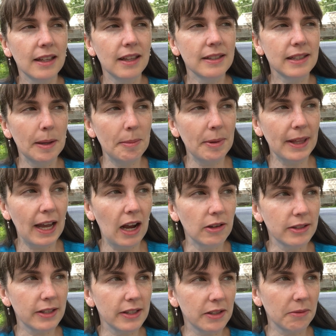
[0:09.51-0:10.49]
some of the
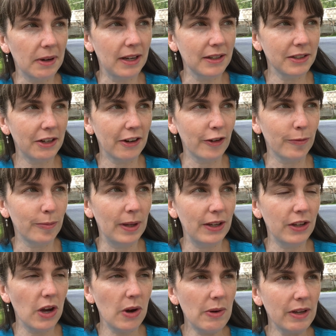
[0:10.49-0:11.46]
houses around here have
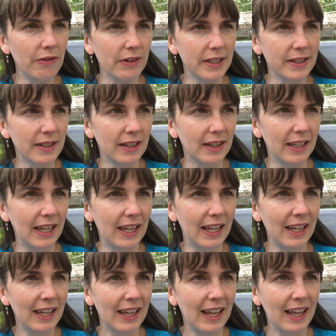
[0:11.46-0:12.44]
been going
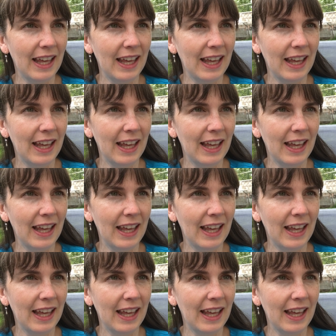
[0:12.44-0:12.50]
recently.